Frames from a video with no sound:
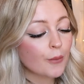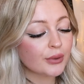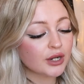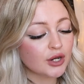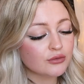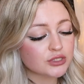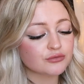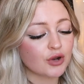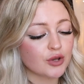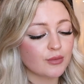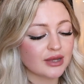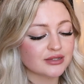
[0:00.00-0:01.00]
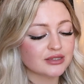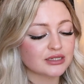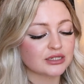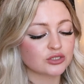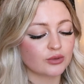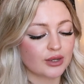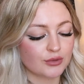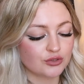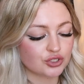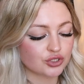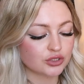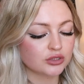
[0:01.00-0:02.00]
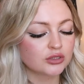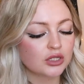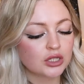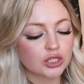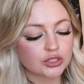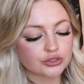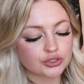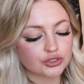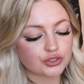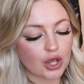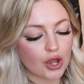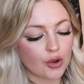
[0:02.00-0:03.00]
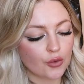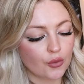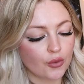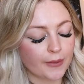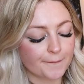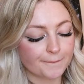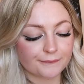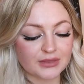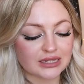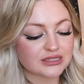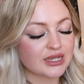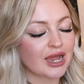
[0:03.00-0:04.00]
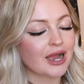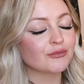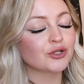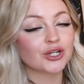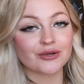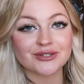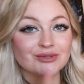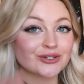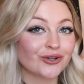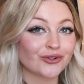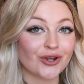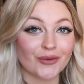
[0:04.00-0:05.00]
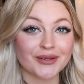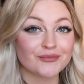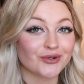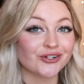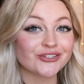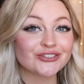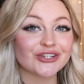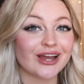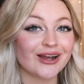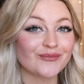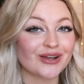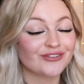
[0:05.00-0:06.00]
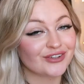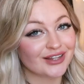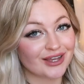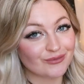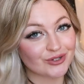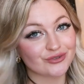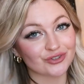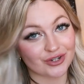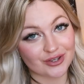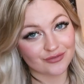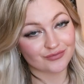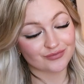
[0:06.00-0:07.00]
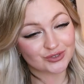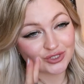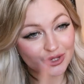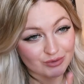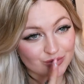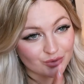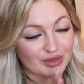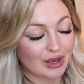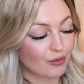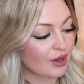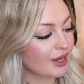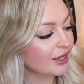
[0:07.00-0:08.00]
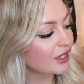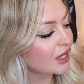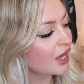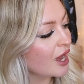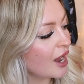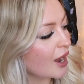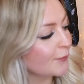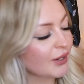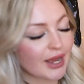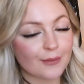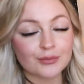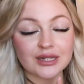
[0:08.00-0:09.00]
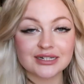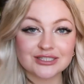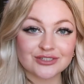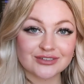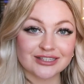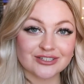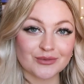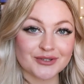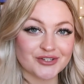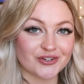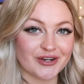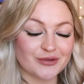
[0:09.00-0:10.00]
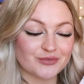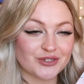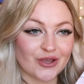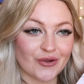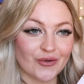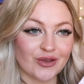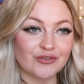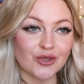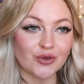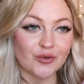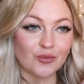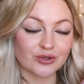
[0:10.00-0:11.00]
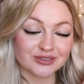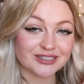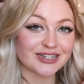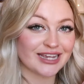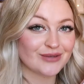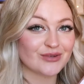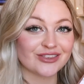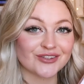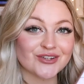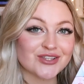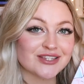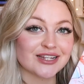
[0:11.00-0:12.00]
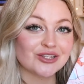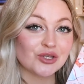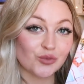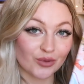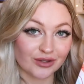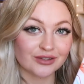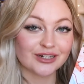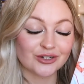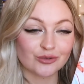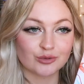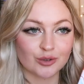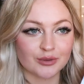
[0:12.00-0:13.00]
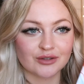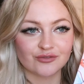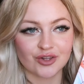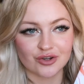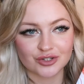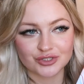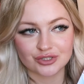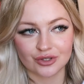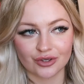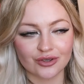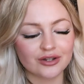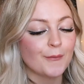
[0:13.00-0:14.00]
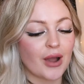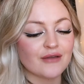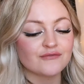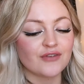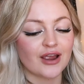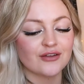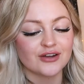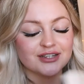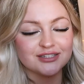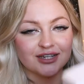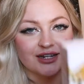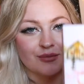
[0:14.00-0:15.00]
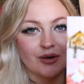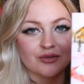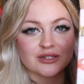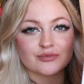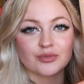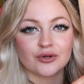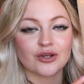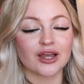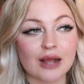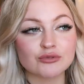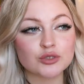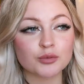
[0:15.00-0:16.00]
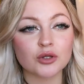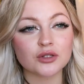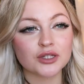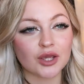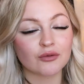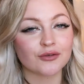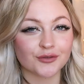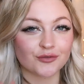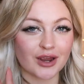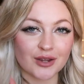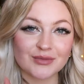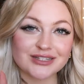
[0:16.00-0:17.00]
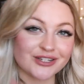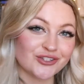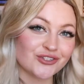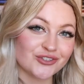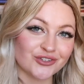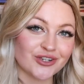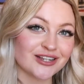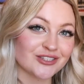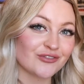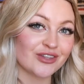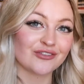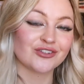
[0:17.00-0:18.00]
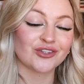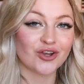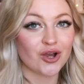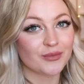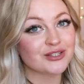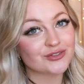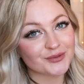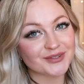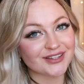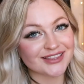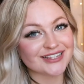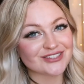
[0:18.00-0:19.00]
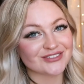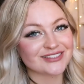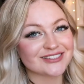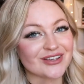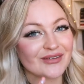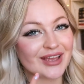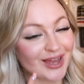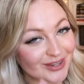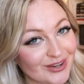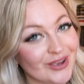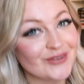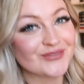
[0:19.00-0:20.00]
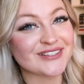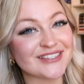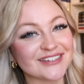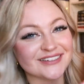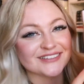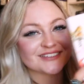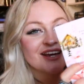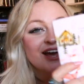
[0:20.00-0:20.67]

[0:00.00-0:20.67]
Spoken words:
but I know it's a romance and it's quite emotional, so that's it. I'm gonna go into it not knowing much. I feel like I'm gonna enjoy it so much more that way. But I am planning to read this on my trip, so if you wanted to hear my thoughts, then you will in an upcoming vlog soon. But I'm very, very excited about this book. I'm just purely going off the recommendations you guys have left in the comments for me on this one, so I hope it's good.